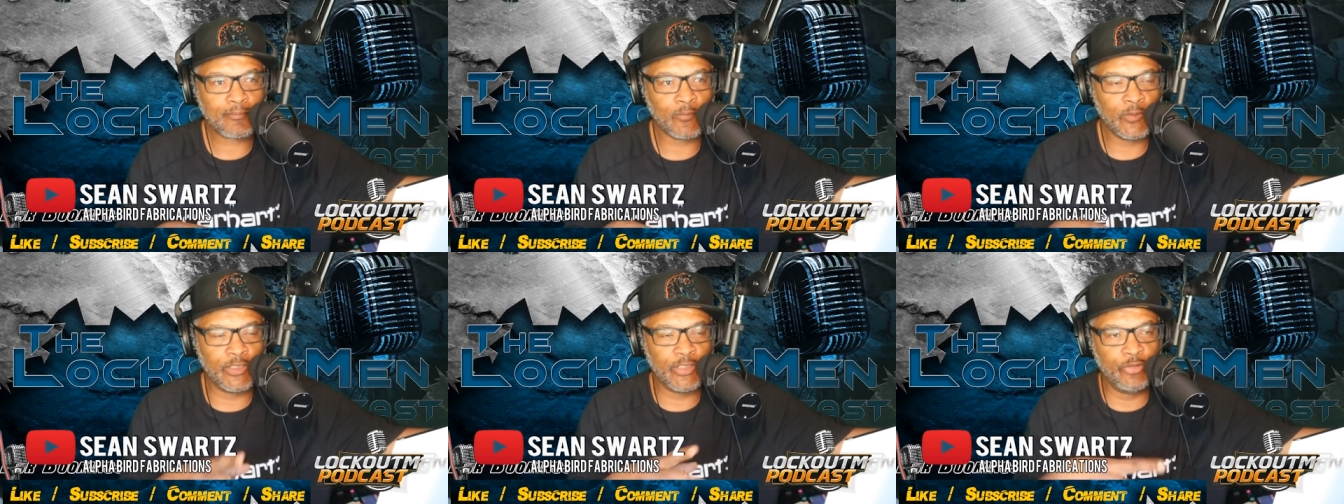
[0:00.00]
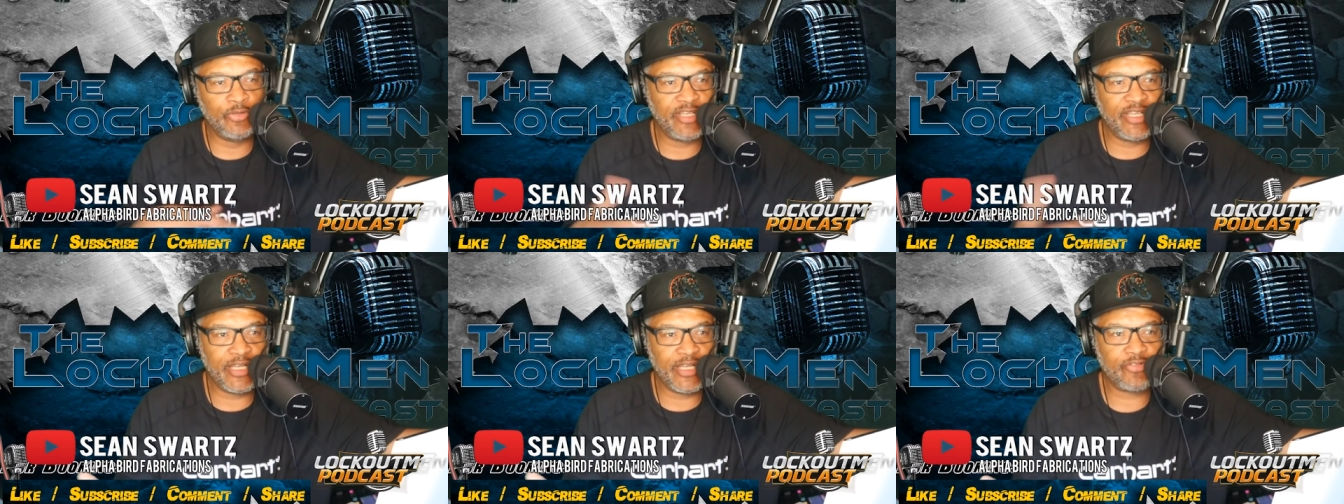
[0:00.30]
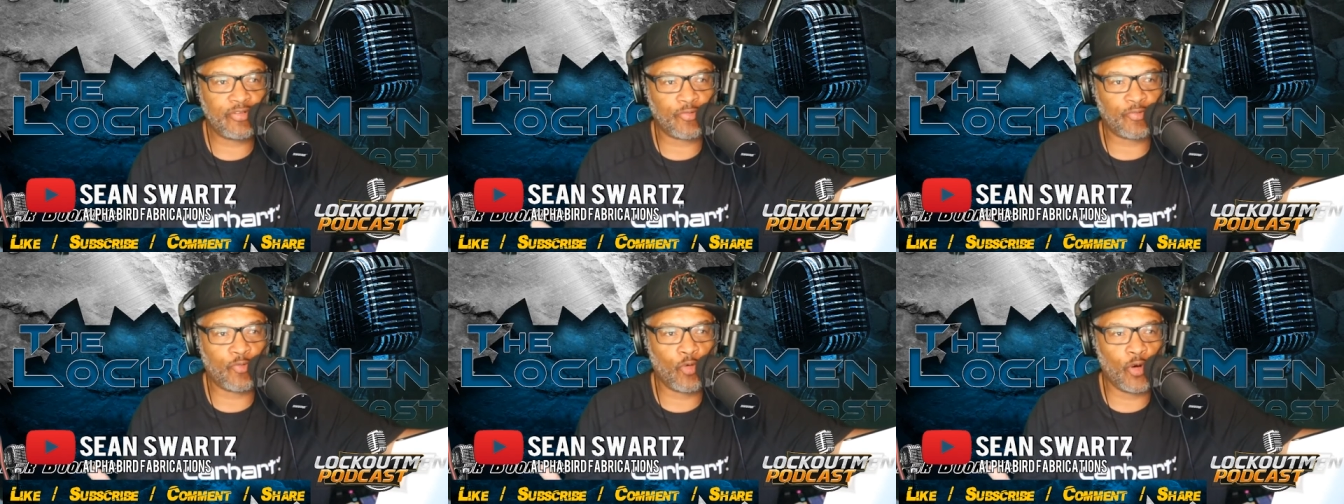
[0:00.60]
you
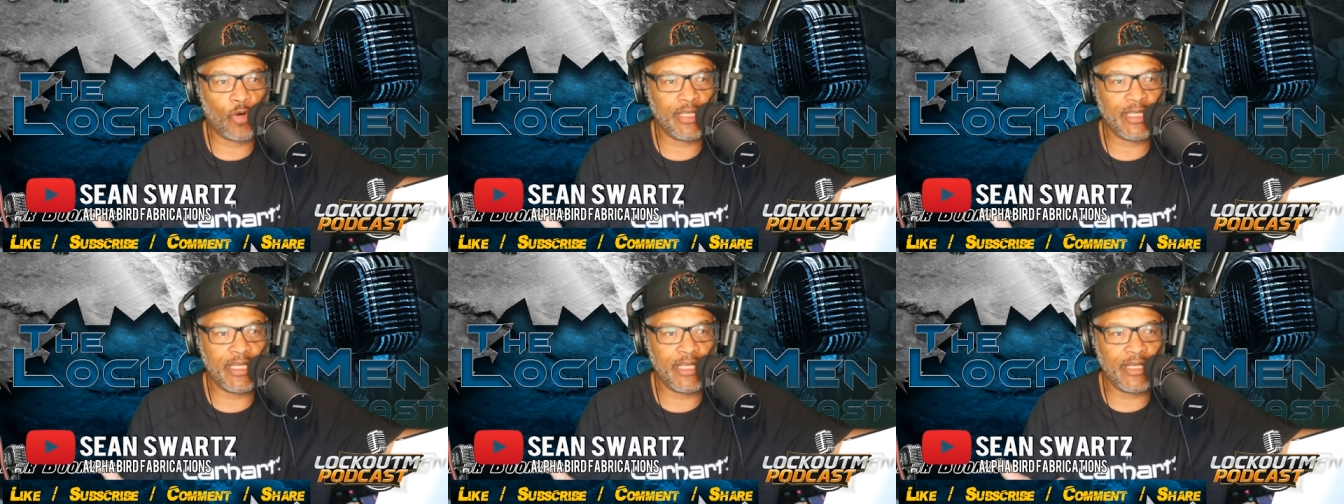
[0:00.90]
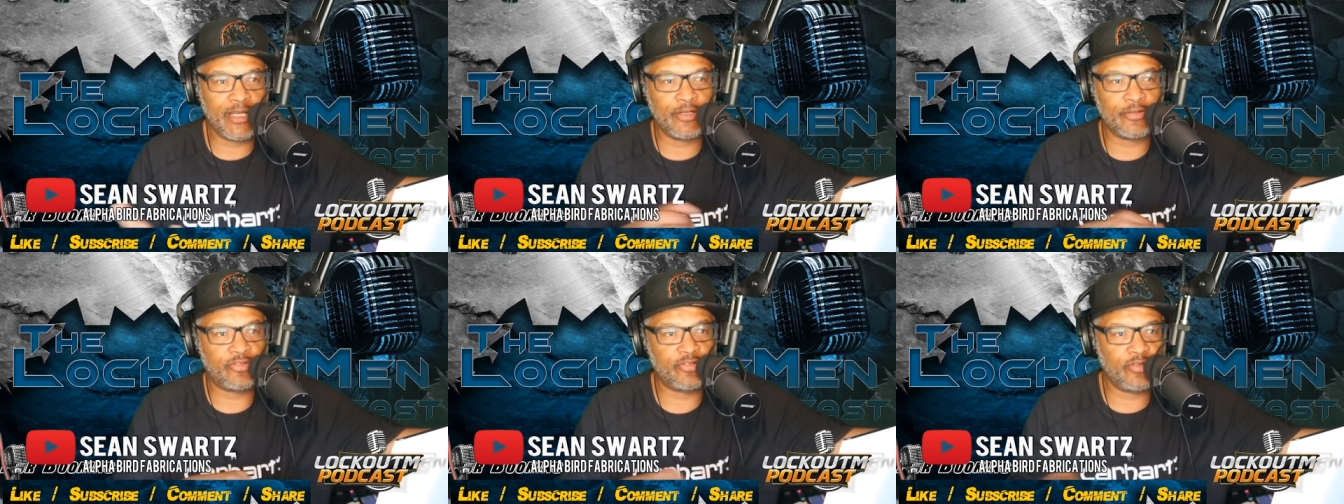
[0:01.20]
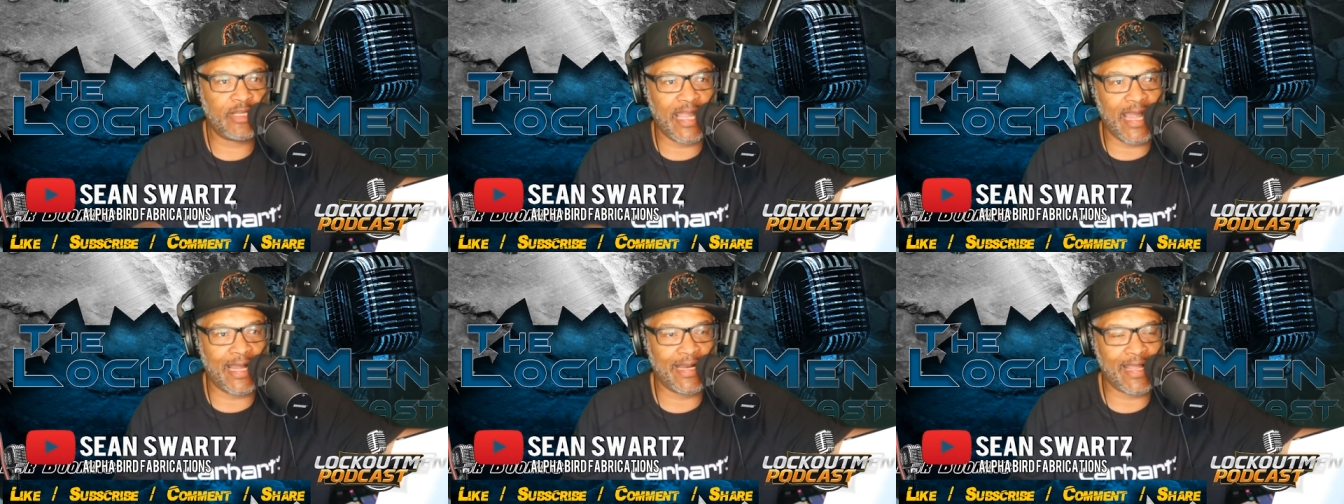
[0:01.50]
did your four years.
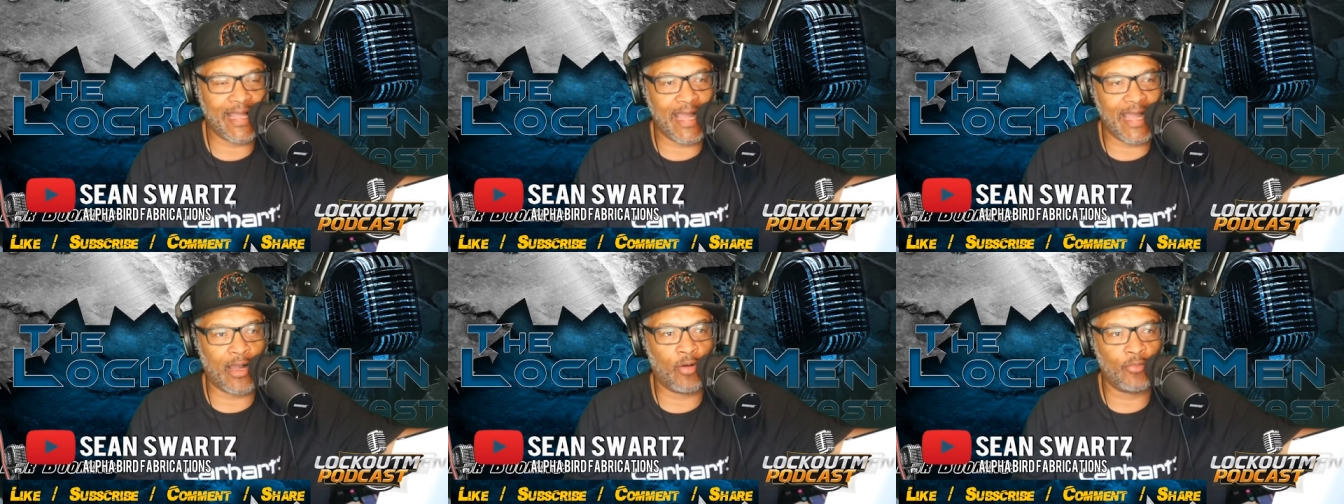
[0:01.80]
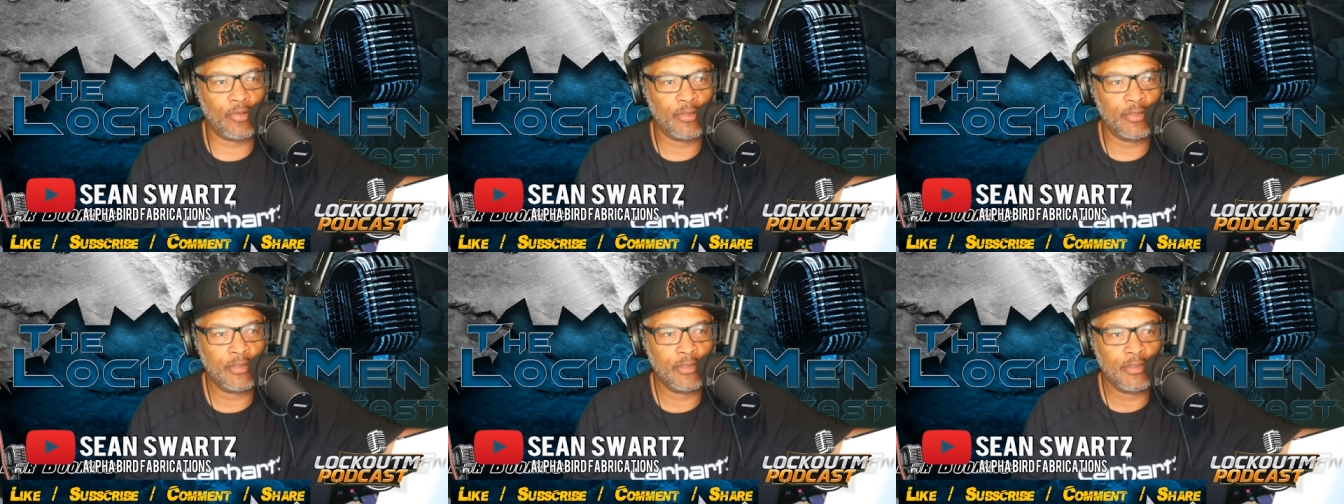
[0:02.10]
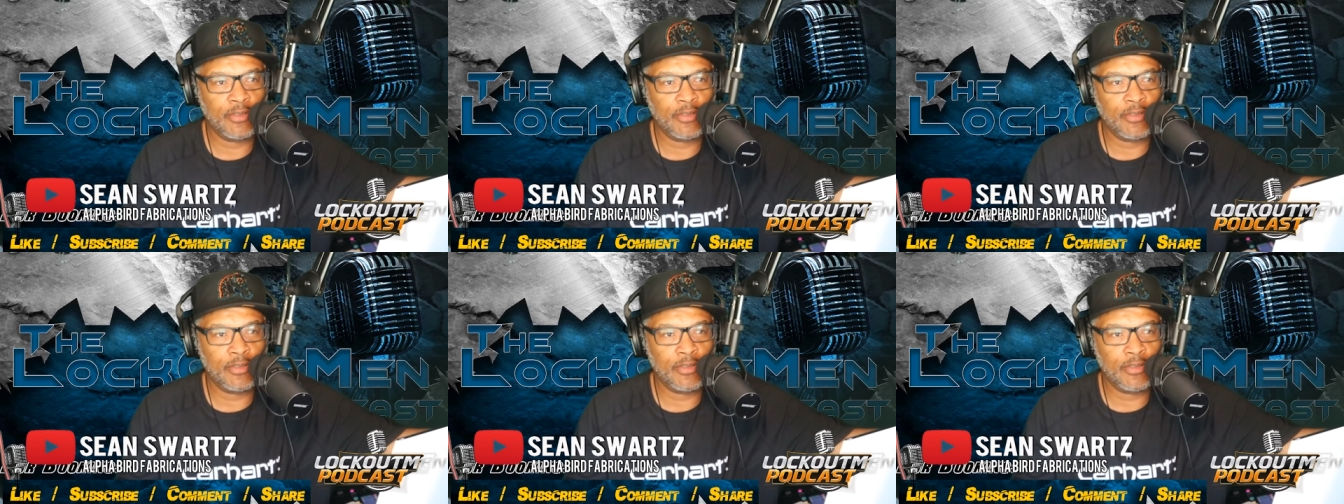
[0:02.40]
You got out.